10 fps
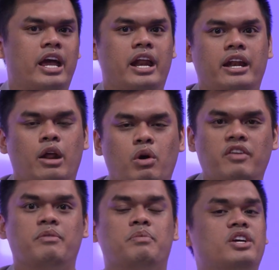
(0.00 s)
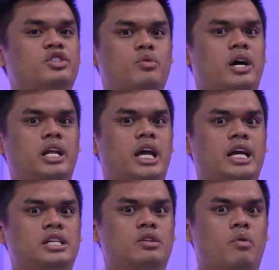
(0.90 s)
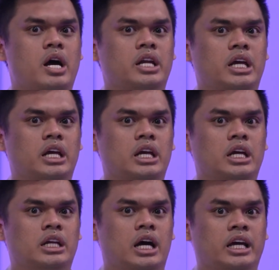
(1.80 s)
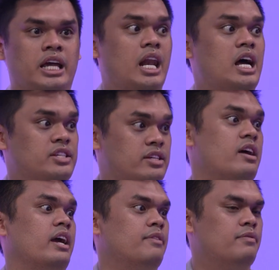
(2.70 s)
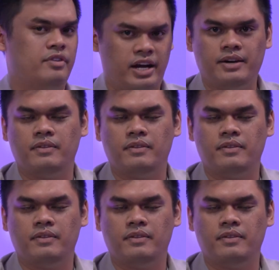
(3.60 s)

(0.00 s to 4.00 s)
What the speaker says: And one of the biggest one is the one in Geylang, Serai, right?